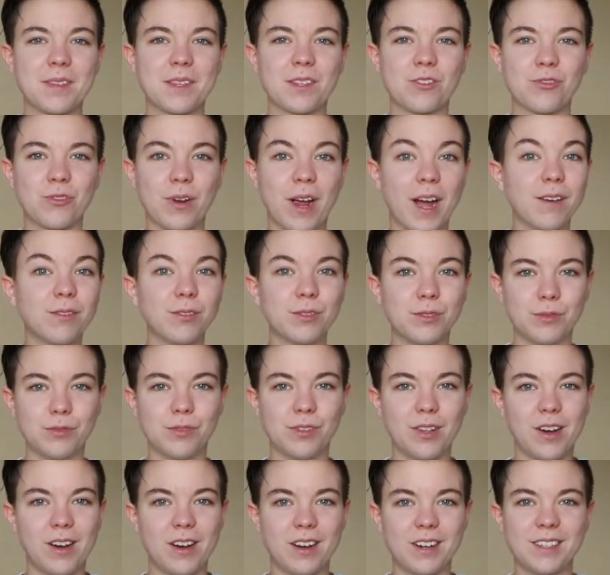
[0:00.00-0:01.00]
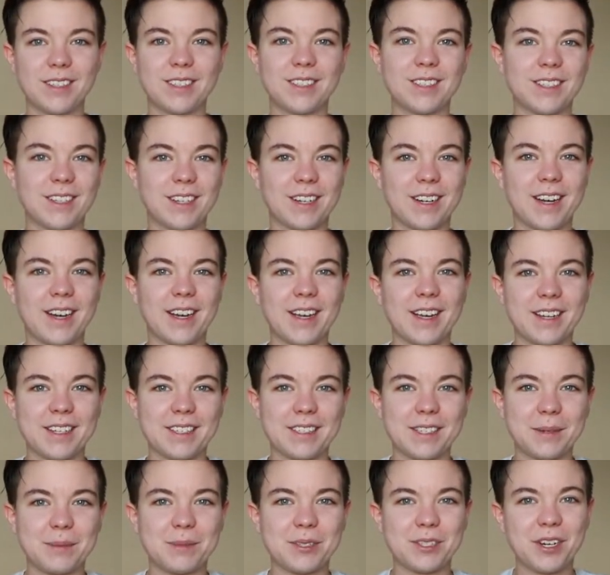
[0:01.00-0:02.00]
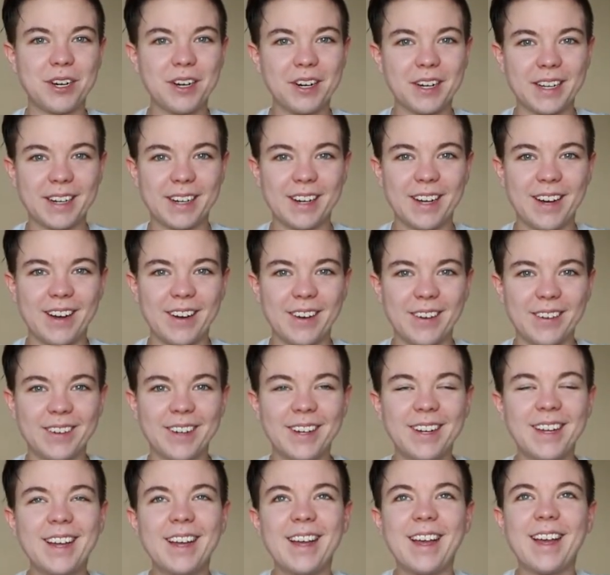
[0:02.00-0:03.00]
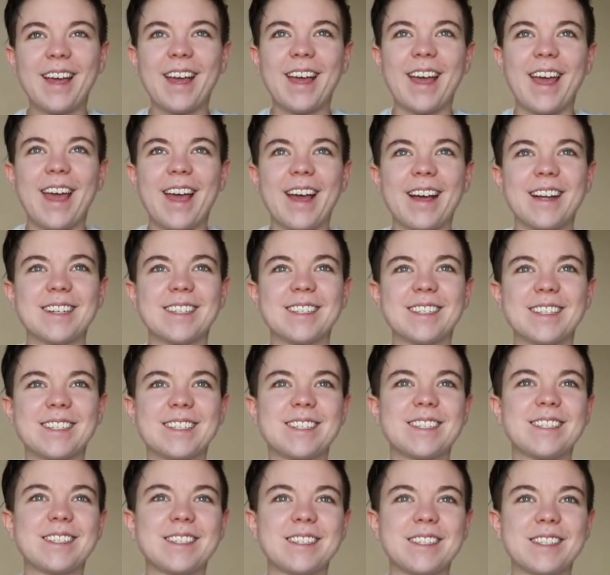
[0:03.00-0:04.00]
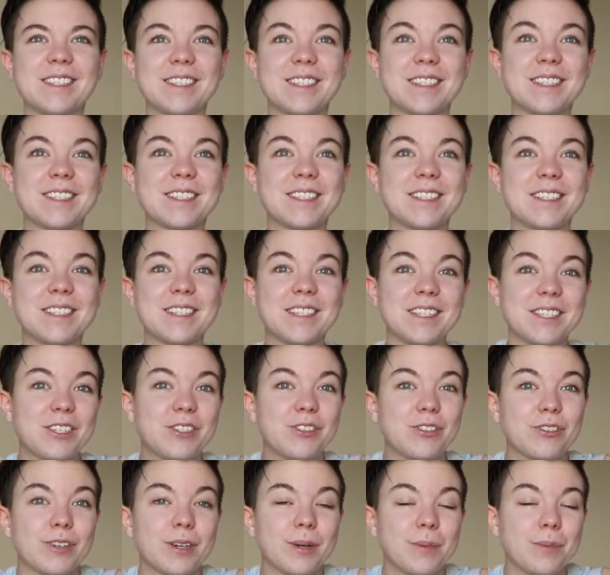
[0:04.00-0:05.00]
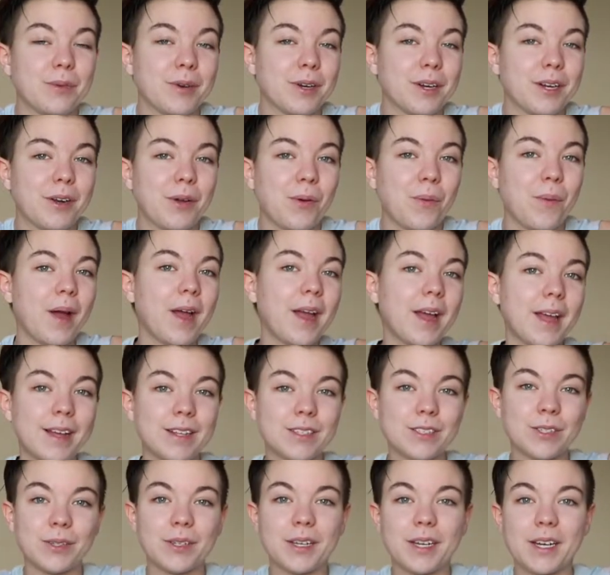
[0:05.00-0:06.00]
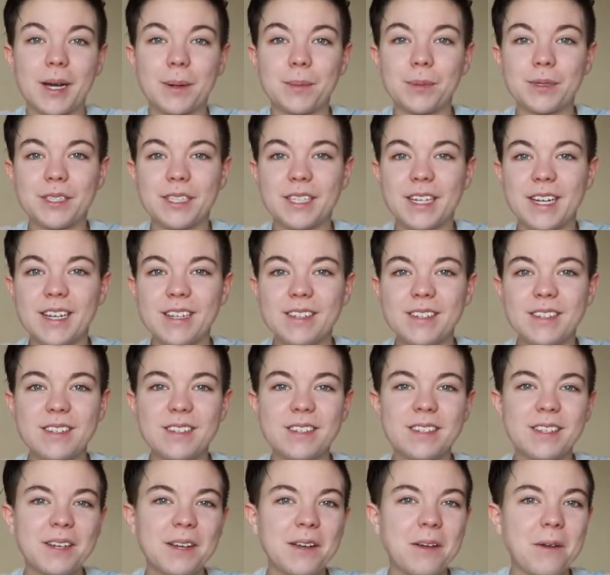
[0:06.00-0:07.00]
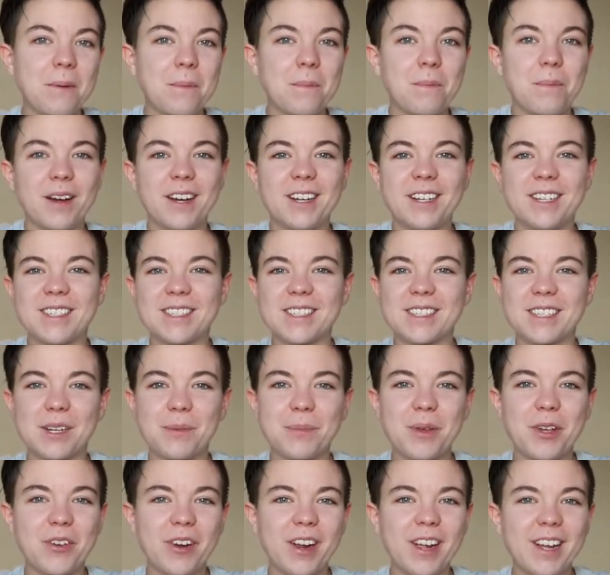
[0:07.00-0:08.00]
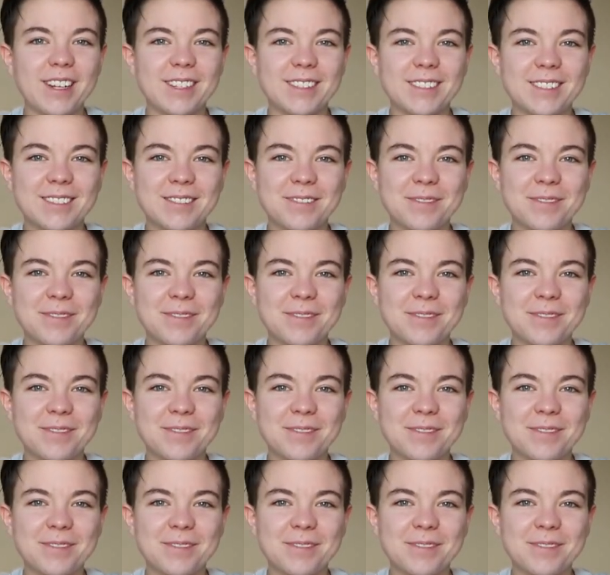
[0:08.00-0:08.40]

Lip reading: travel vlog that I guess I'm starting now. And this trip, we're in Hawaii. It's only a couple of days, but it's gonna be great.